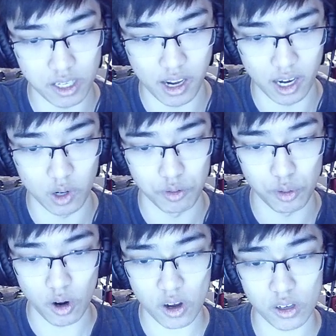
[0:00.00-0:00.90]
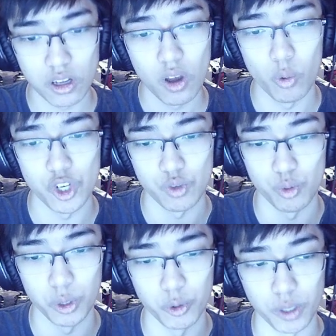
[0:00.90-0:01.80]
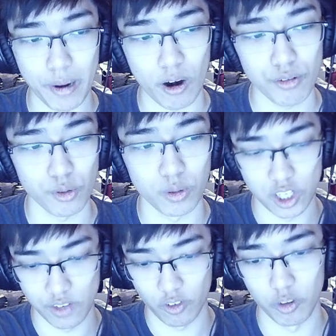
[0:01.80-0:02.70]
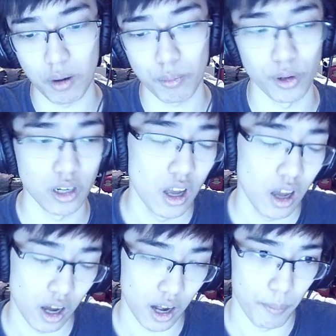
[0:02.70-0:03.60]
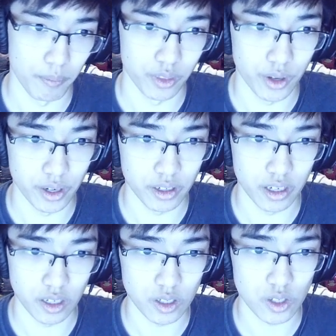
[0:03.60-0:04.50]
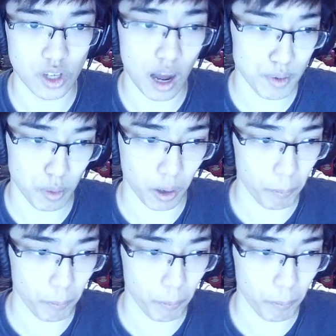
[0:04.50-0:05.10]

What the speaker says: gain overall, which is really powerful because if you remember, there is Omnimon.